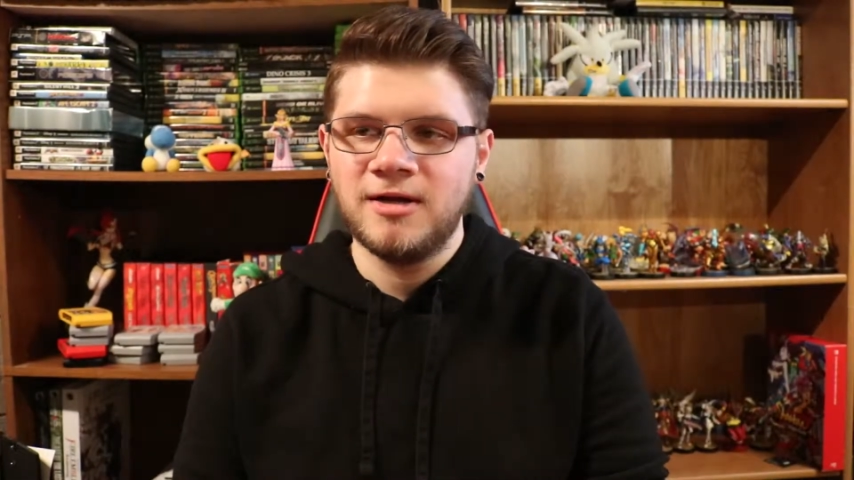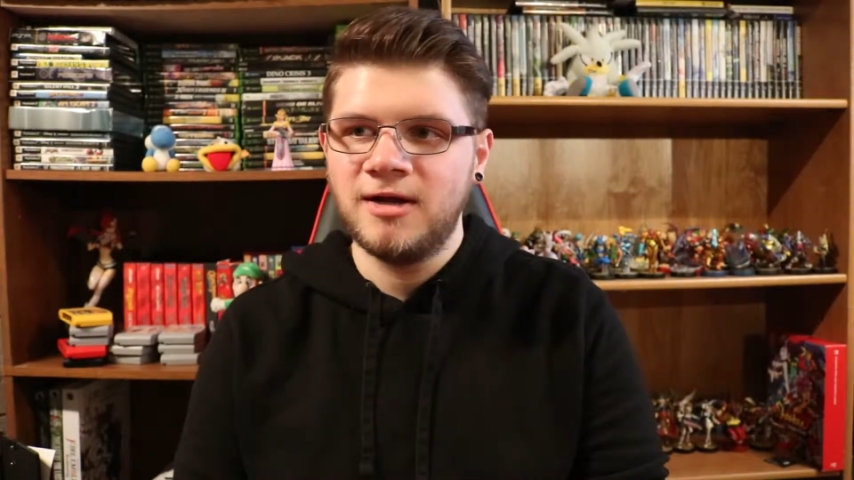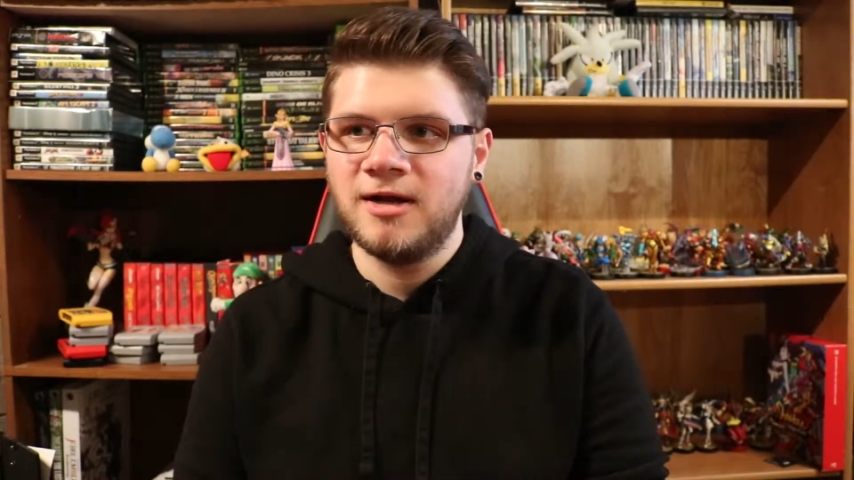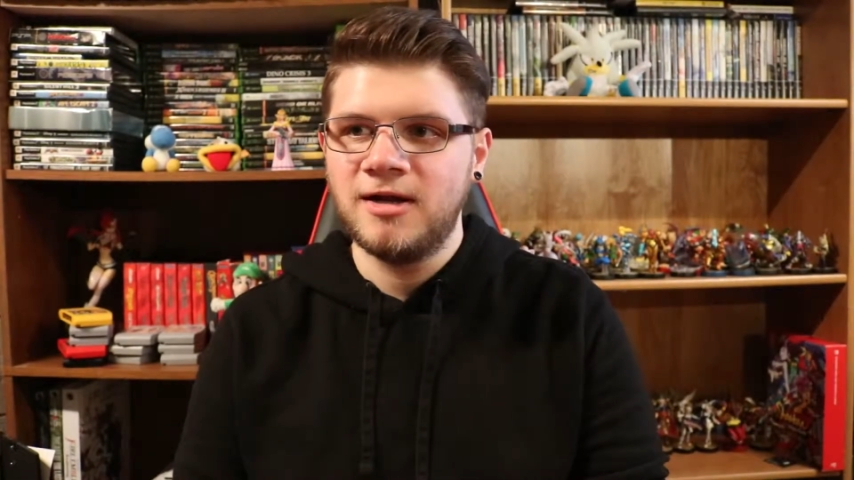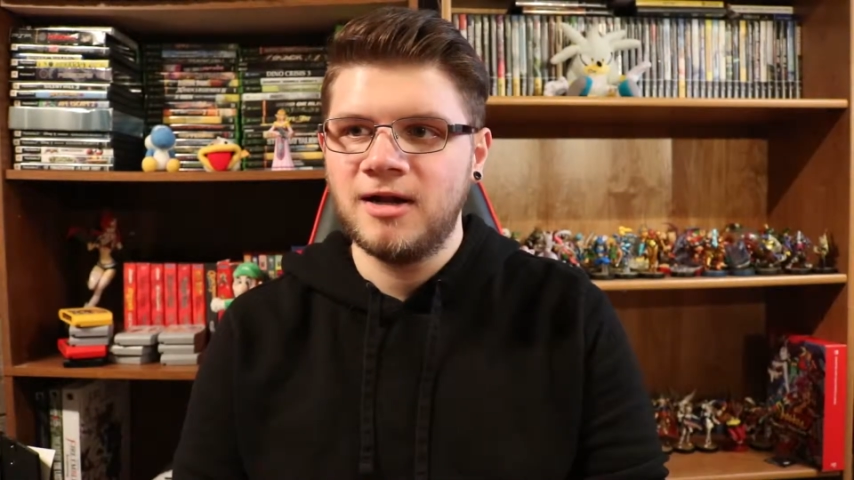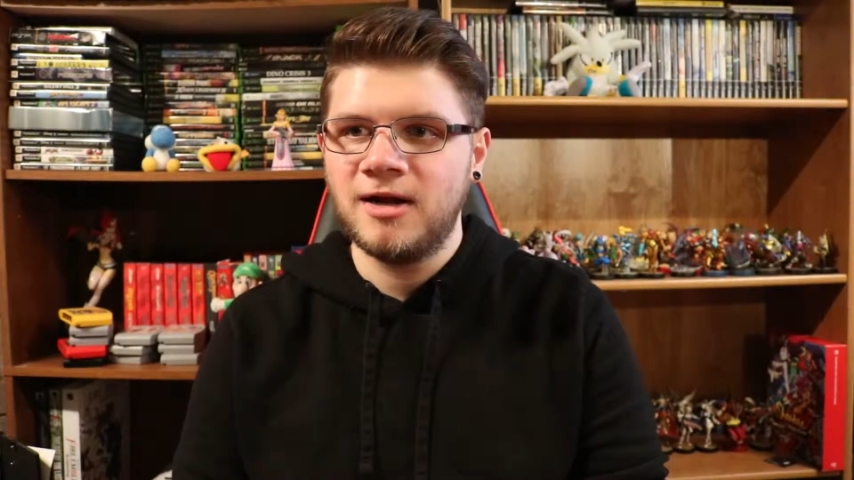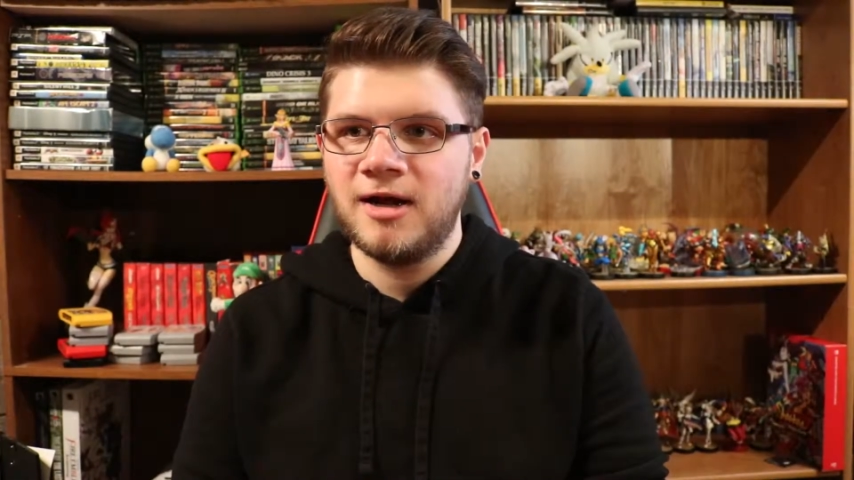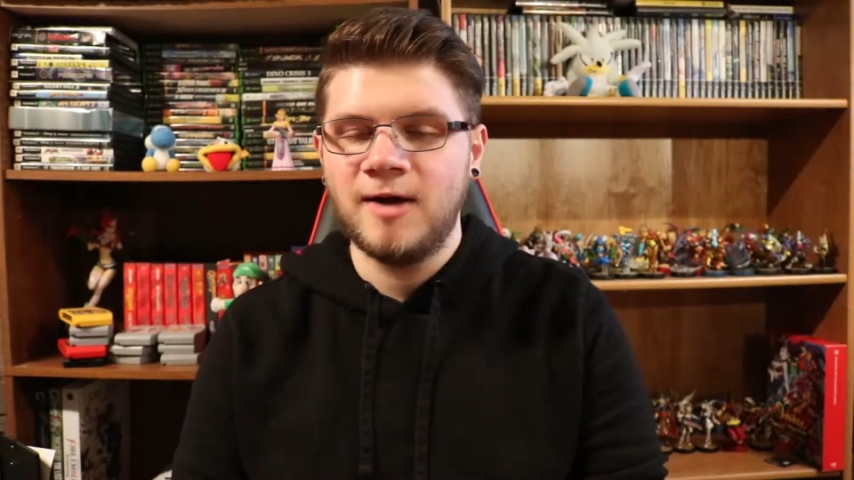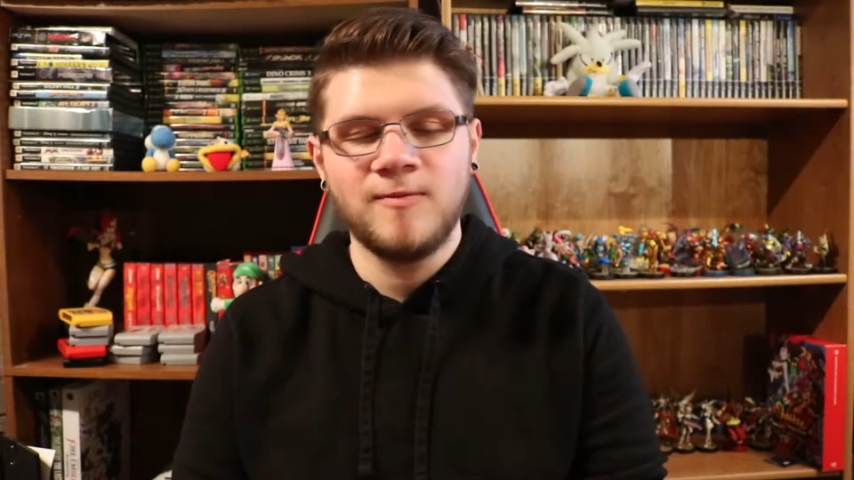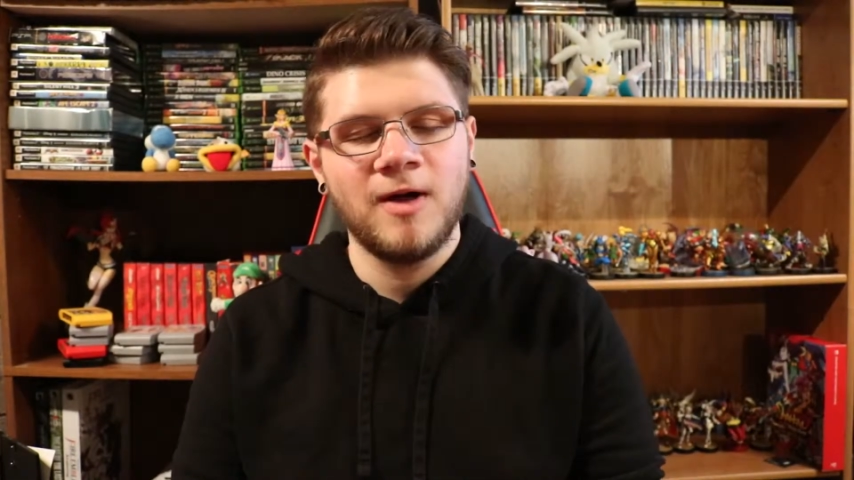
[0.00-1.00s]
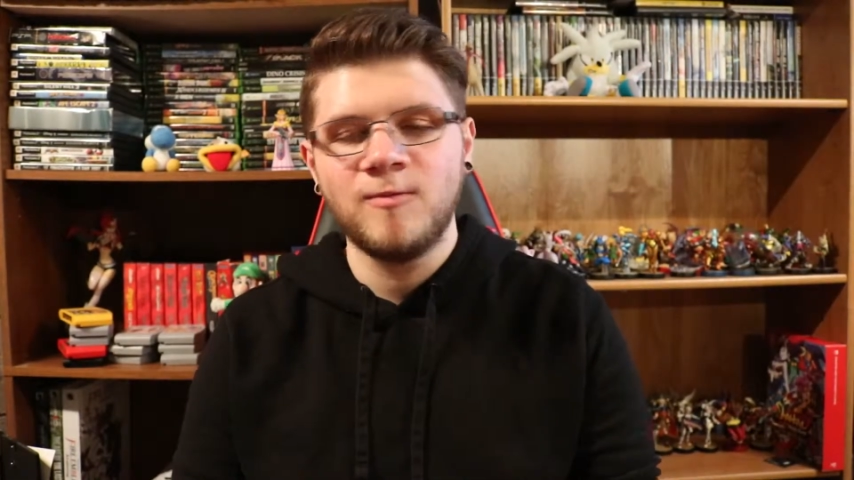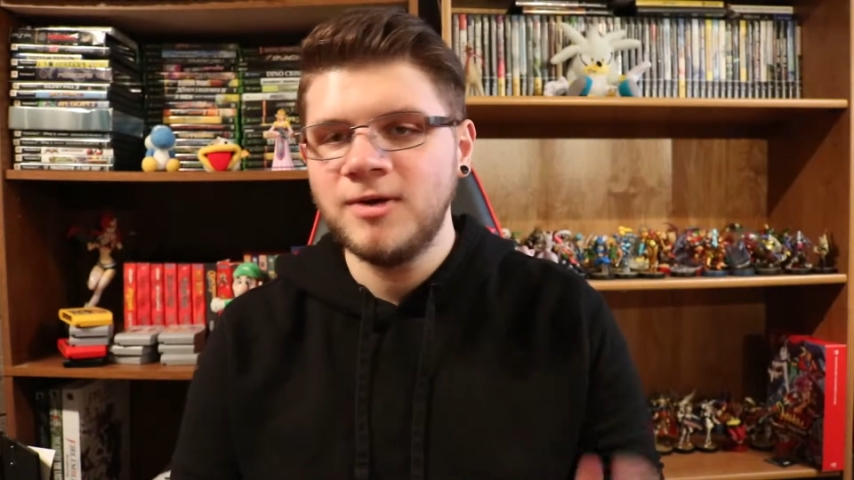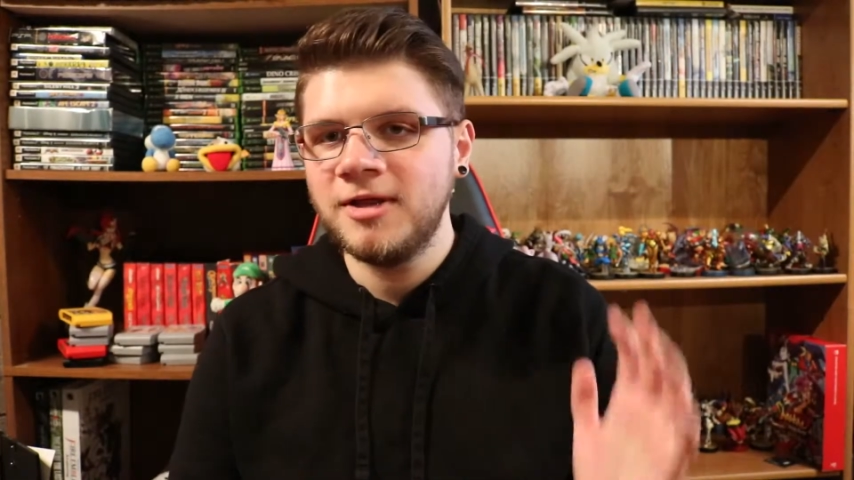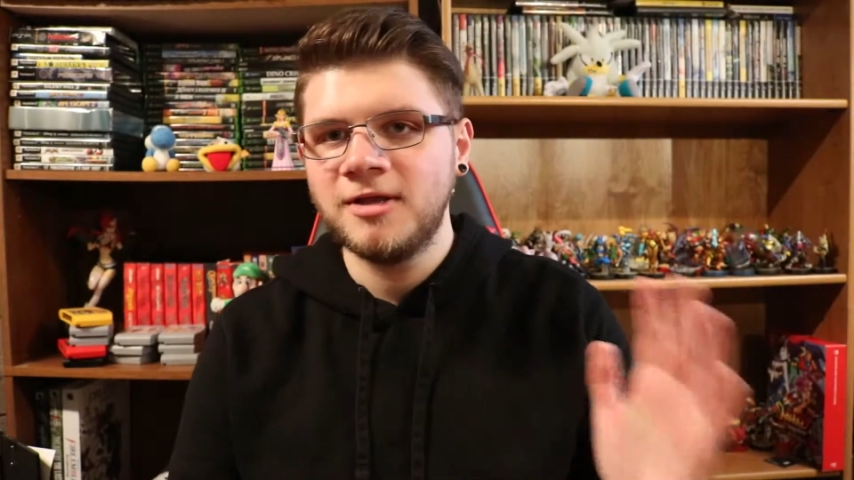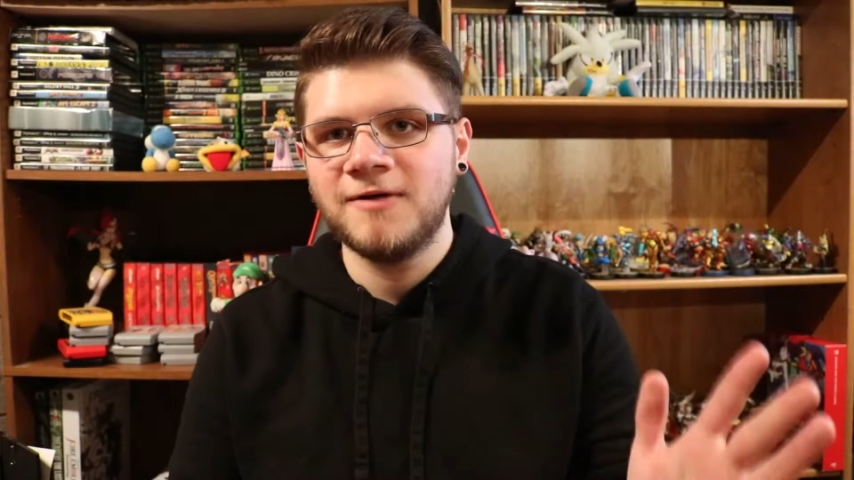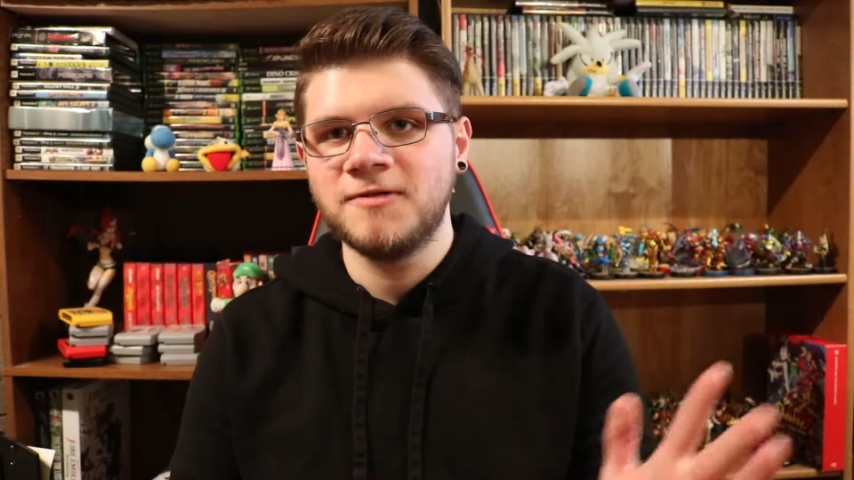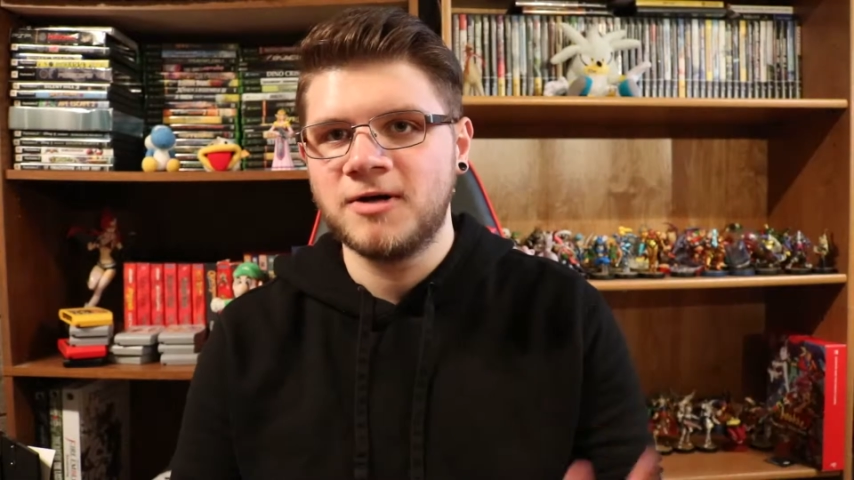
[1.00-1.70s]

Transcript: and I really love